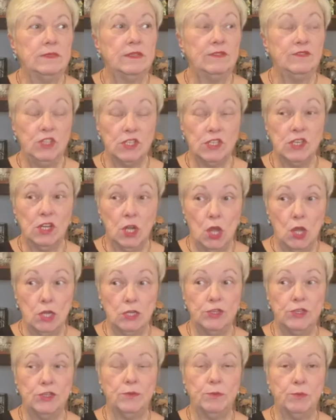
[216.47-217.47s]
just
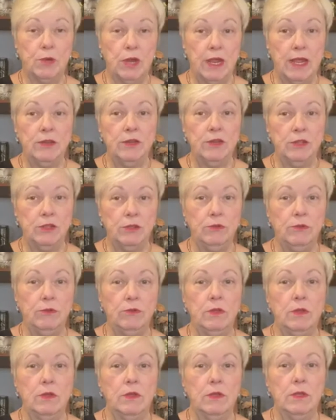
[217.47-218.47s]
launched a brand new
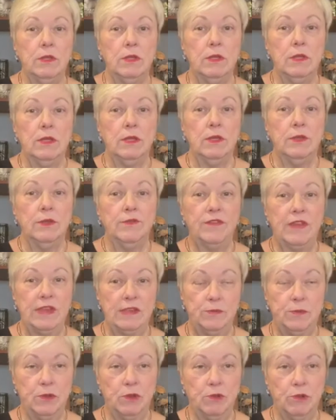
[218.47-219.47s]

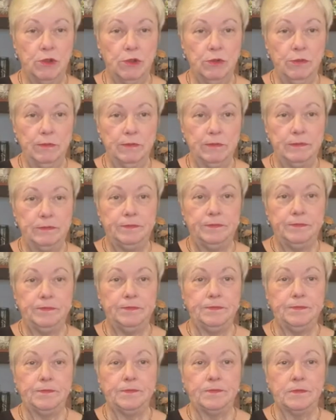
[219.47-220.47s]
Facebook group,
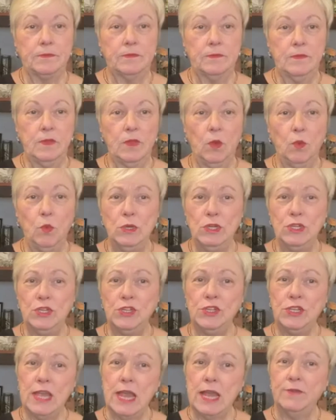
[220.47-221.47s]
which
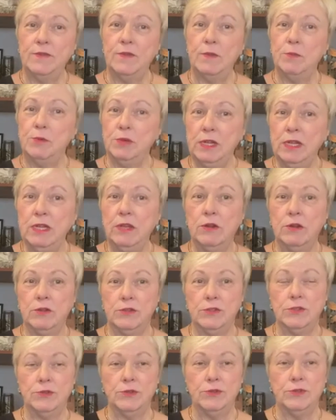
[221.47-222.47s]
is kind of a
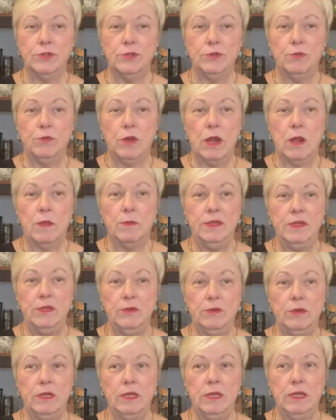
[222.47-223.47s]
precursor to what I'll be
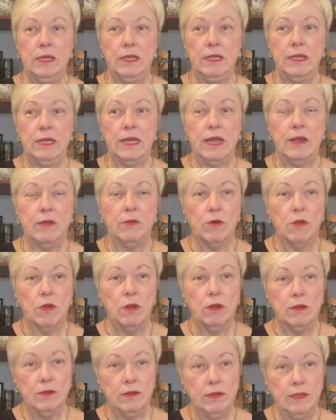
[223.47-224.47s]
doing later
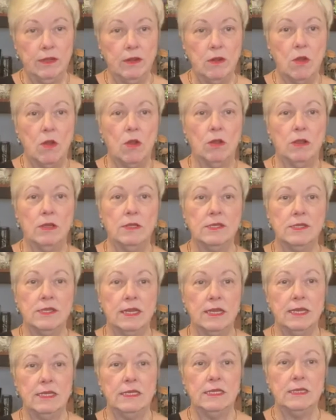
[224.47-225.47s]
on in August
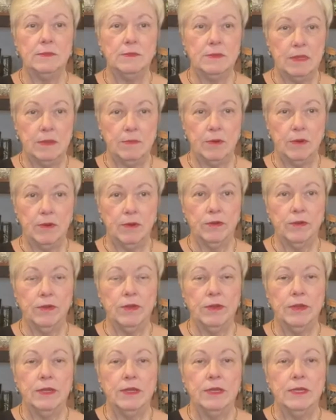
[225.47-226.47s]
and in September.
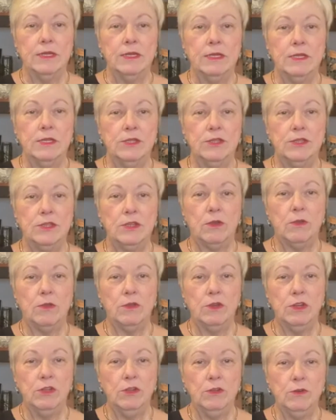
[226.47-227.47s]
So the
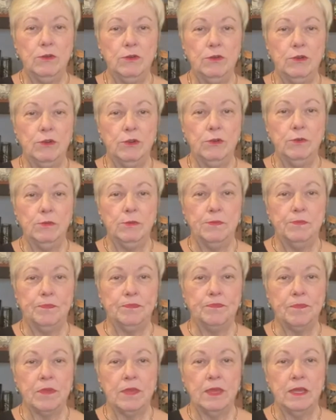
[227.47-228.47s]
new group
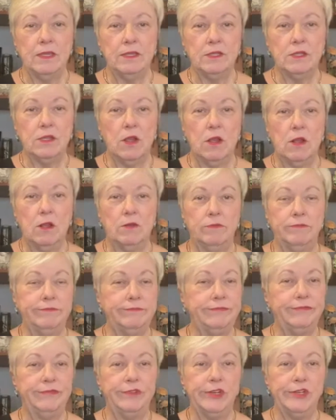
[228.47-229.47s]
is called
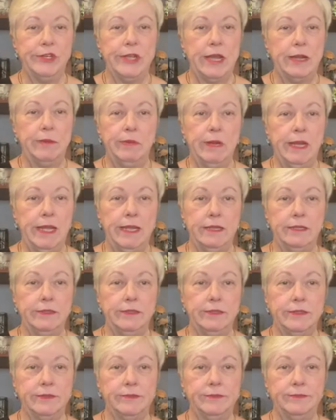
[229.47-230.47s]
Fresh Out of
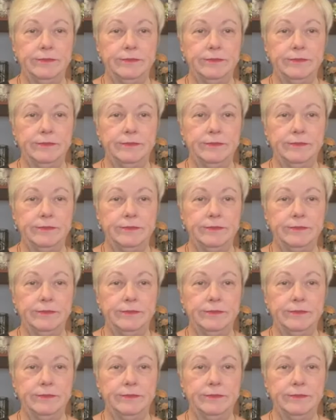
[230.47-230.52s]
Plans.